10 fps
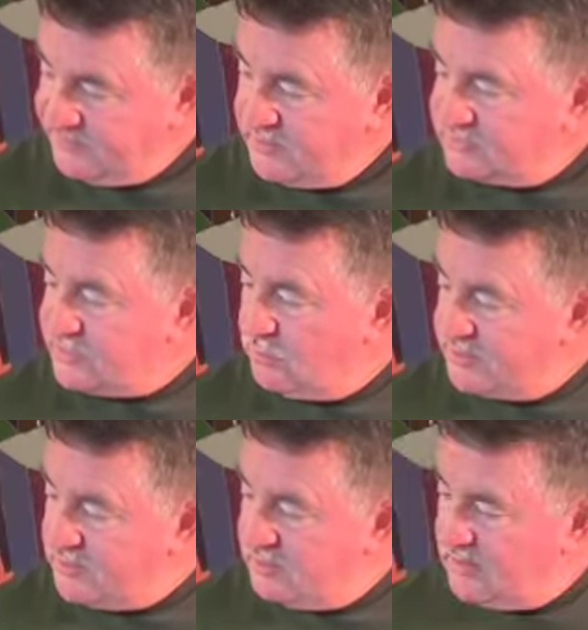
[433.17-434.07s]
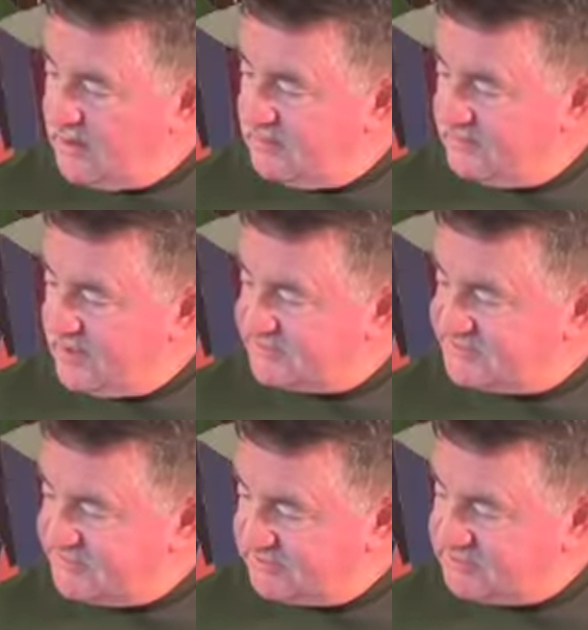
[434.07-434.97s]
So what you're allowing that
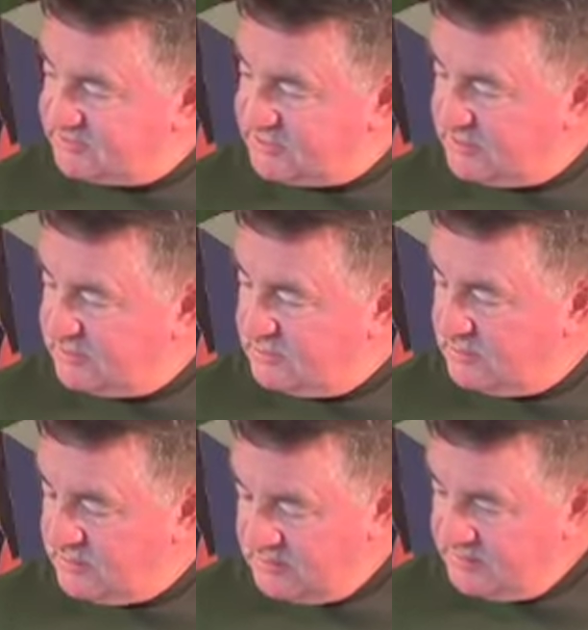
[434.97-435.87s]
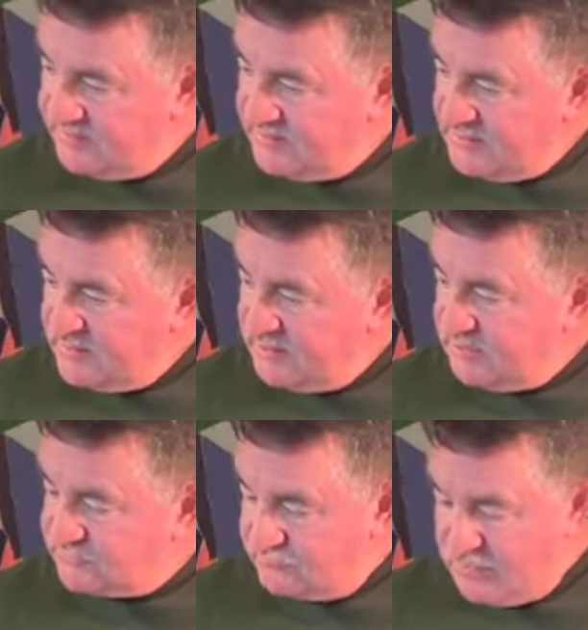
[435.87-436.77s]
stick to do
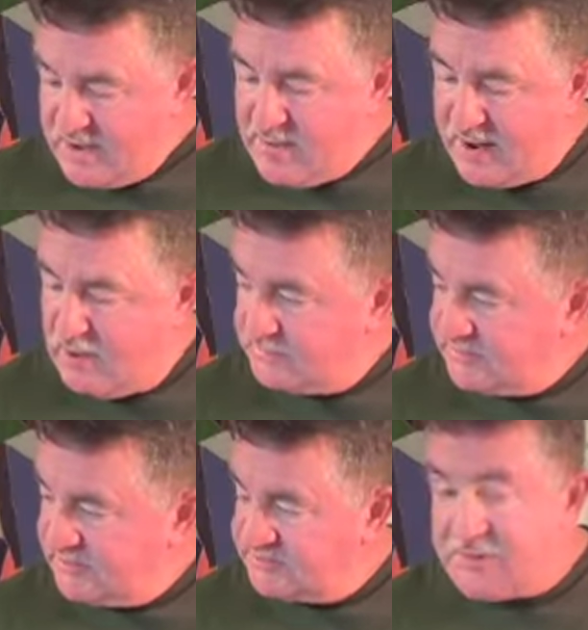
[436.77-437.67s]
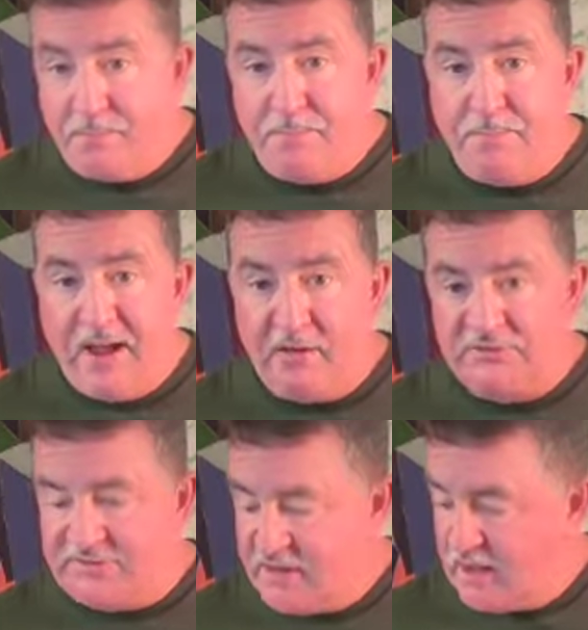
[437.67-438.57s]
is rebound, is to
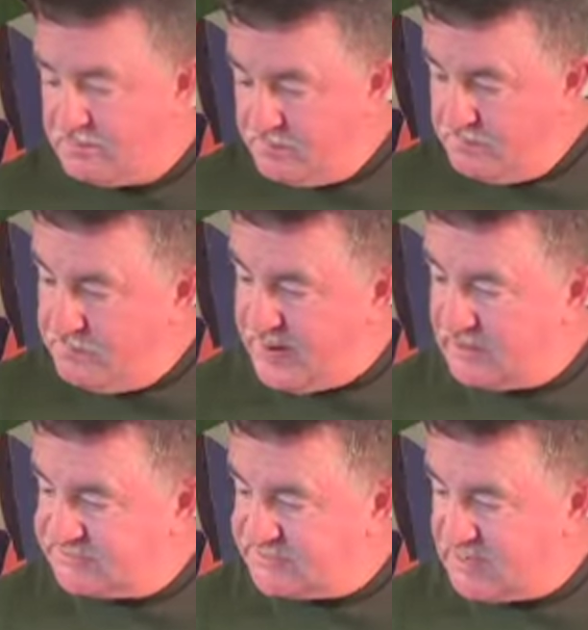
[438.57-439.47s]
bounce up, bounce